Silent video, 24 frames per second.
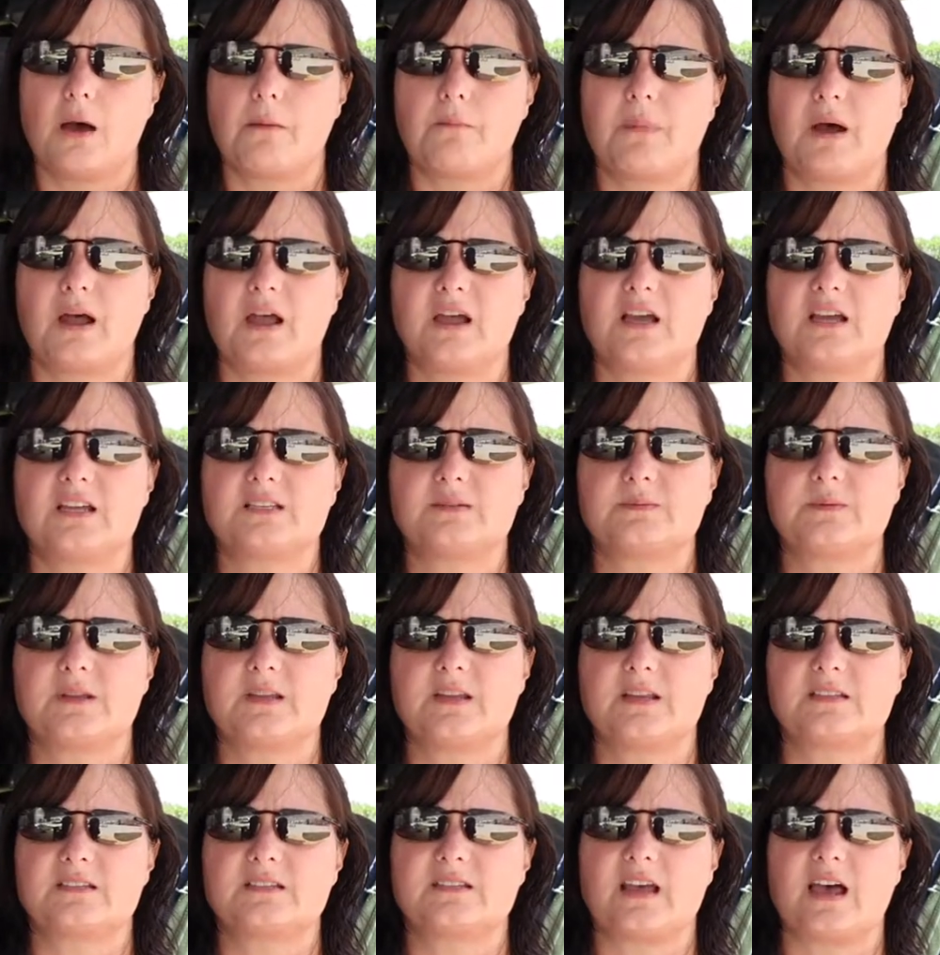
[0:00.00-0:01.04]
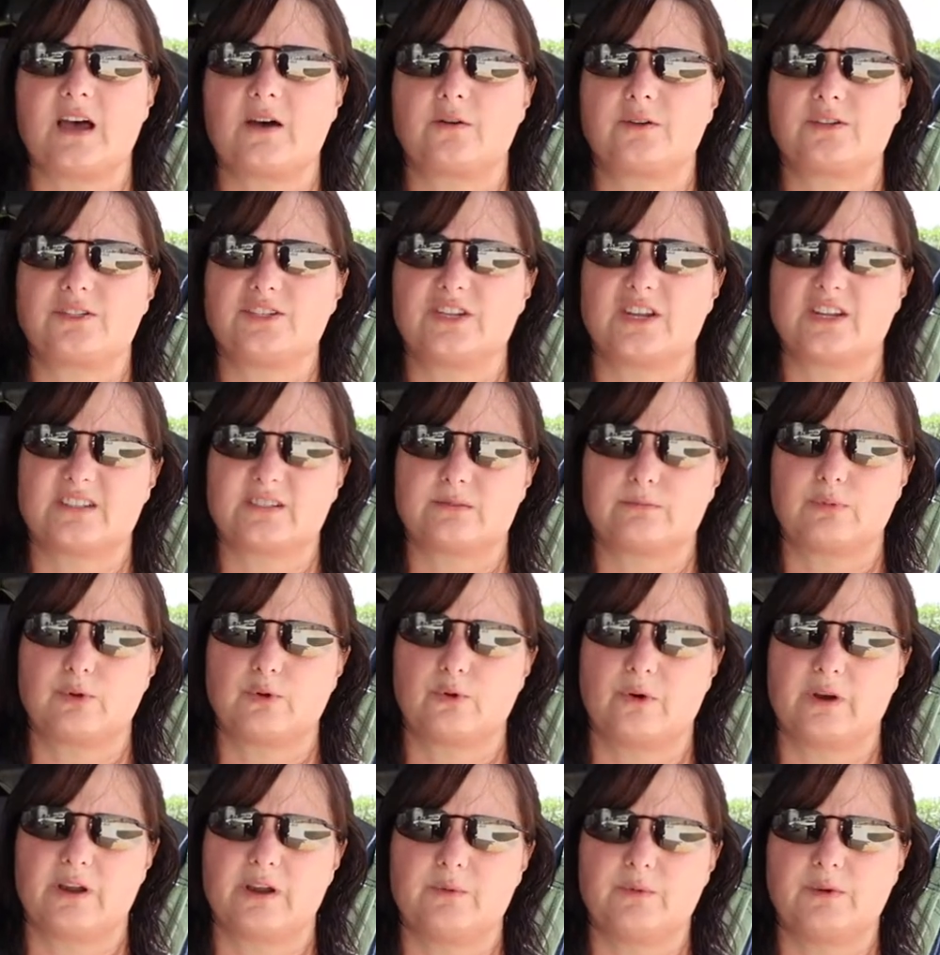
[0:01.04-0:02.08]
My husband is now a GS
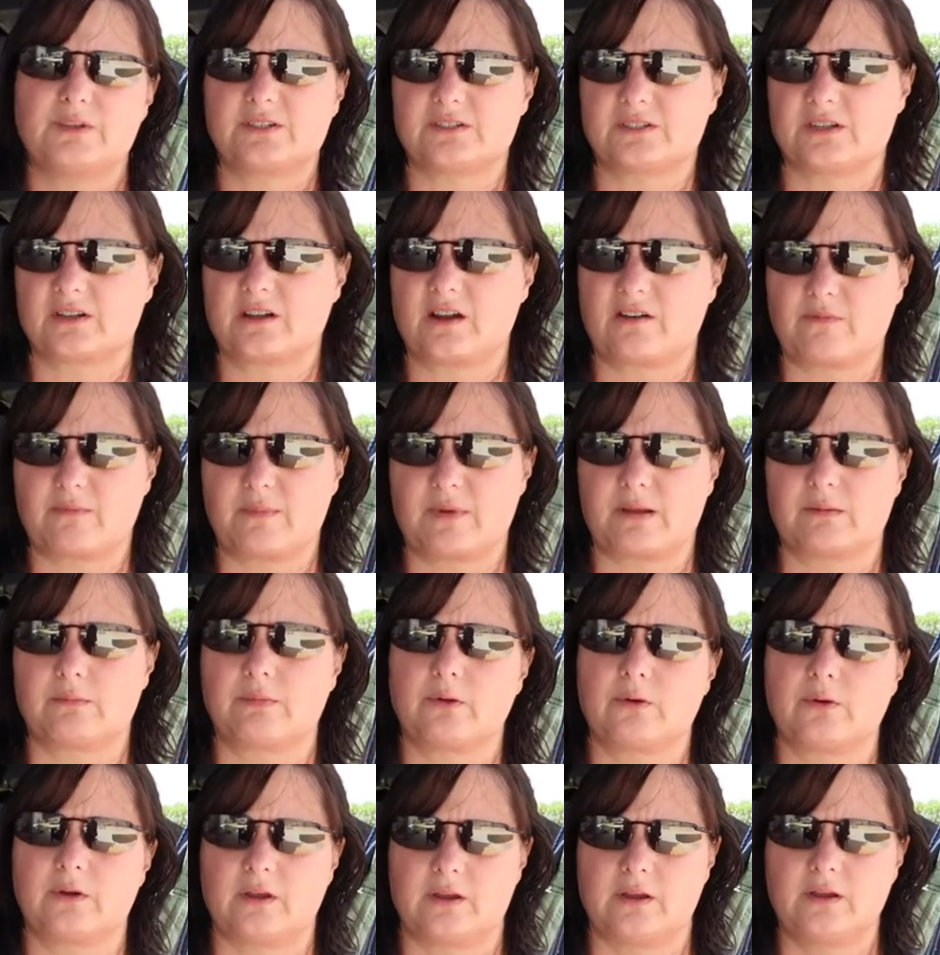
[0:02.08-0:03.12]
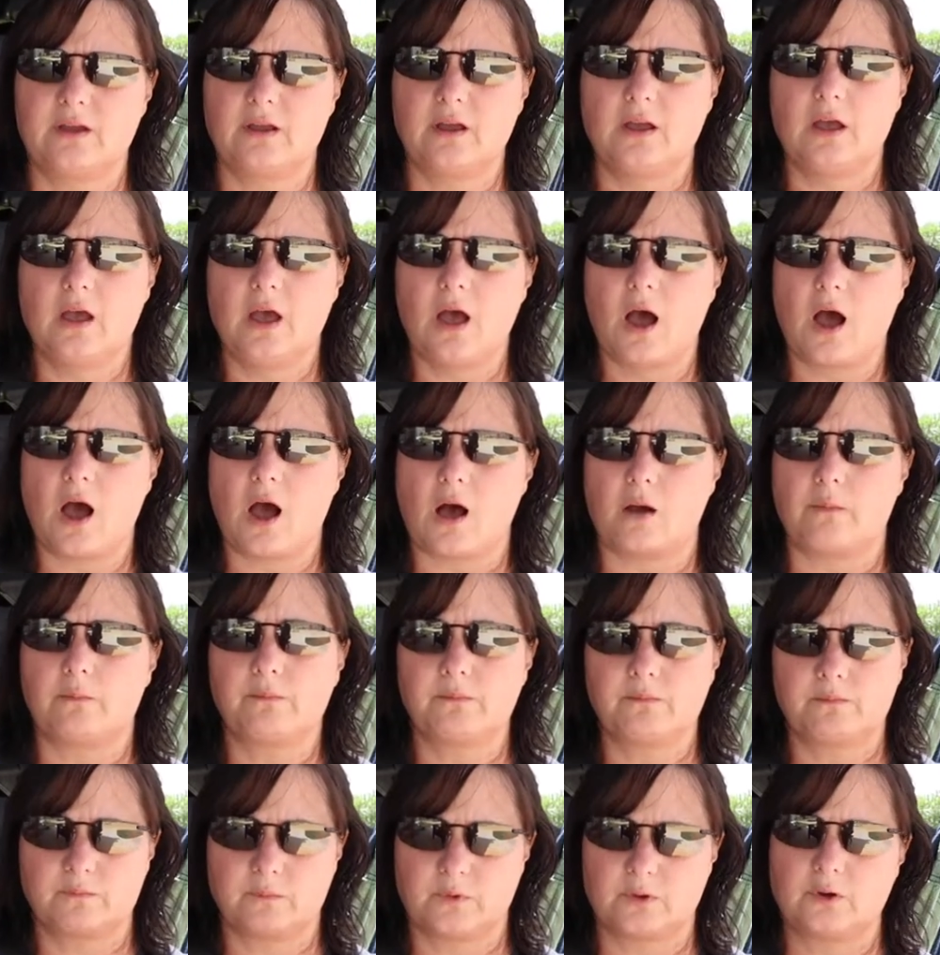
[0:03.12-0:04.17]
employee, which is a government employee, um,
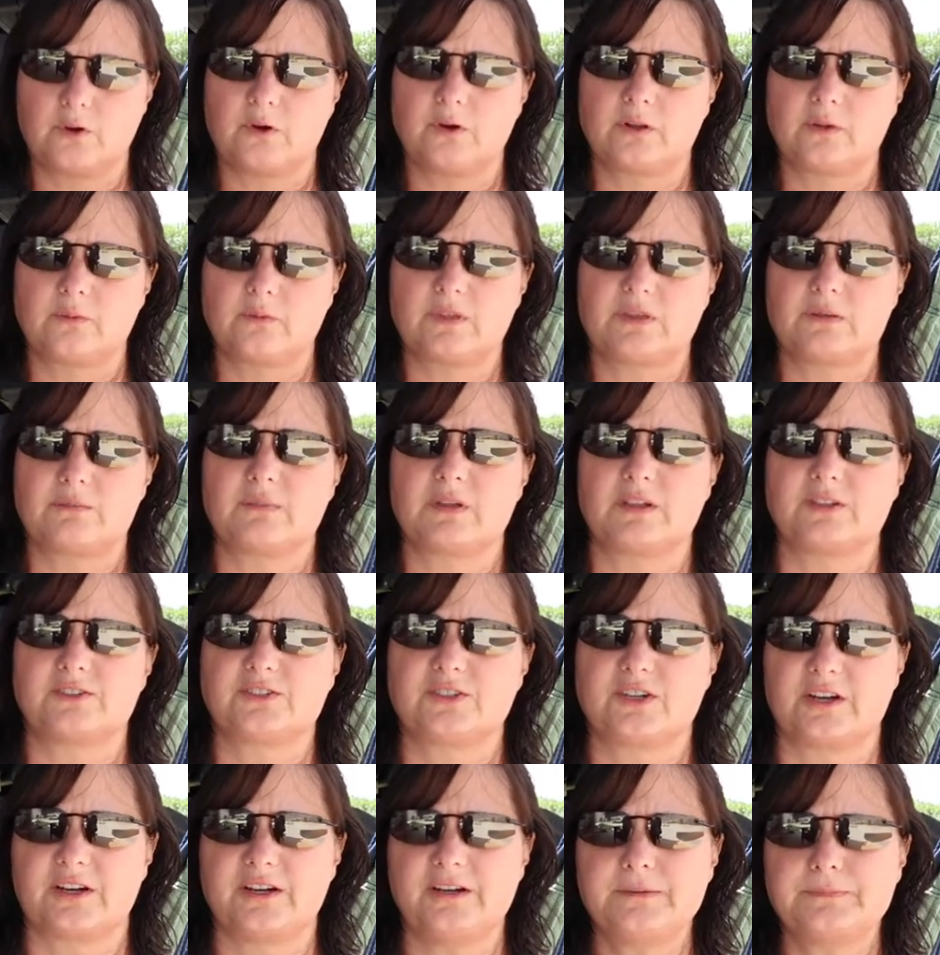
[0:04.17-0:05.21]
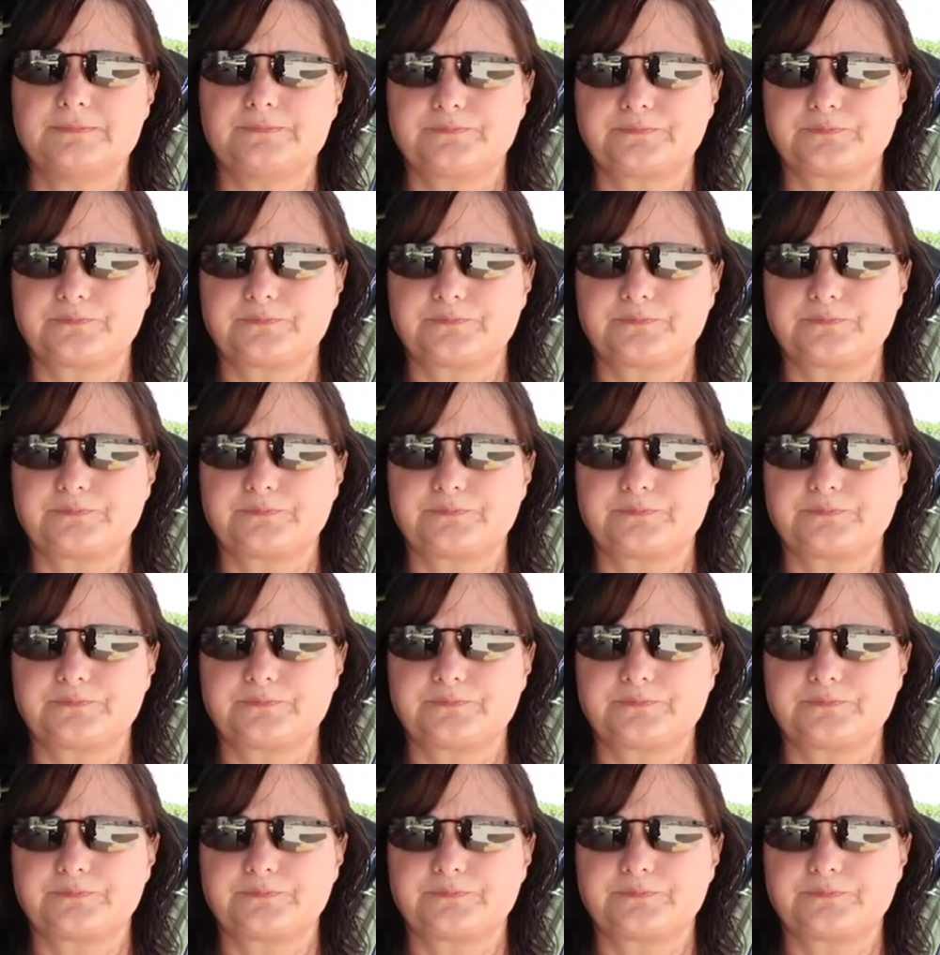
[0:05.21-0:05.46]
currently with the military.